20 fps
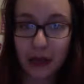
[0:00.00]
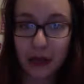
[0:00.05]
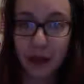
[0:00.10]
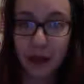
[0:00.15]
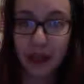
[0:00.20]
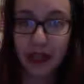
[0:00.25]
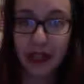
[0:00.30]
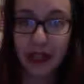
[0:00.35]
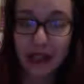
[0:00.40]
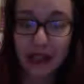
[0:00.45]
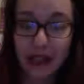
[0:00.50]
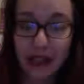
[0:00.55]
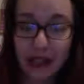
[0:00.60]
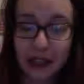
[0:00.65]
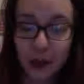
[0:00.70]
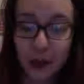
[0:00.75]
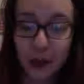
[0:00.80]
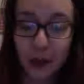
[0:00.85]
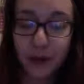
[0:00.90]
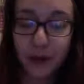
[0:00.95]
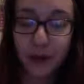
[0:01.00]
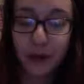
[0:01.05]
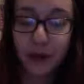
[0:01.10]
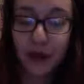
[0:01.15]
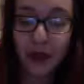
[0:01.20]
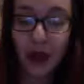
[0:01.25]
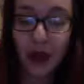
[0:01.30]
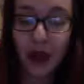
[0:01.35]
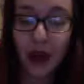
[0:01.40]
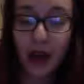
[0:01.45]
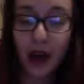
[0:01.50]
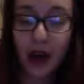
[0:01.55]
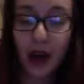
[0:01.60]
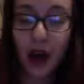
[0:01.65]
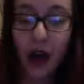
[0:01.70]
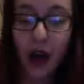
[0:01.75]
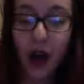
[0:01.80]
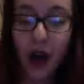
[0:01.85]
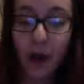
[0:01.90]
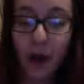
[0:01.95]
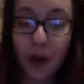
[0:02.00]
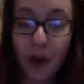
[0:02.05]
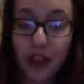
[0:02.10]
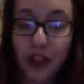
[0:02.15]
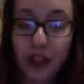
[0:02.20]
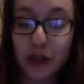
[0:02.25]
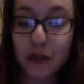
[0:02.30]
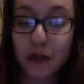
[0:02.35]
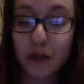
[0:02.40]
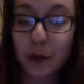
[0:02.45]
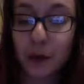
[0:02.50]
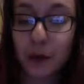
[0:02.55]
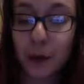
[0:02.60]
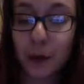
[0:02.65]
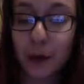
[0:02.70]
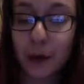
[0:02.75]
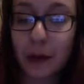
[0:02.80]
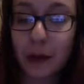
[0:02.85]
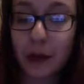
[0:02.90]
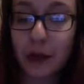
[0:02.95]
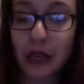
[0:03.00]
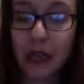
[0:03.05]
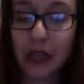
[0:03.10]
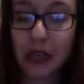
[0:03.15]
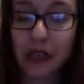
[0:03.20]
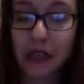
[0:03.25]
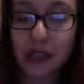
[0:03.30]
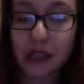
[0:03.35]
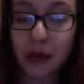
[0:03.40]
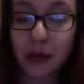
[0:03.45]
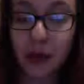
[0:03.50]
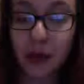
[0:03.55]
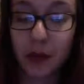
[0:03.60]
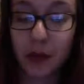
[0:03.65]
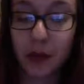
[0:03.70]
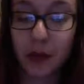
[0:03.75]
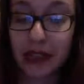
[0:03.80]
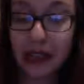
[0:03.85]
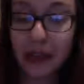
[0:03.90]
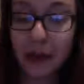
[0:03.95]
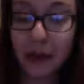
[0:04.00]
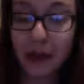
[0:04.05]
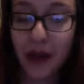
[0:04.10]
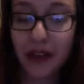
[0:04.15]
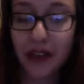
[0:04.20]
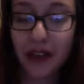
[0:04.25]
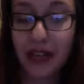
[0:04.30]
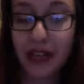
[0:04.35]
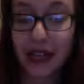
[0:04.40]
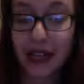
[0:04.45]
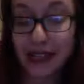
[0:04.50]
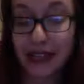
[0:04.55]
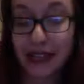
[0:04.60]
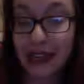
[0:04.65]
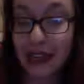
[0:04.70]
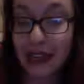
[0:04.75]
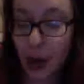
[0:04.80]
to be accessible. Once your form is completed by the designated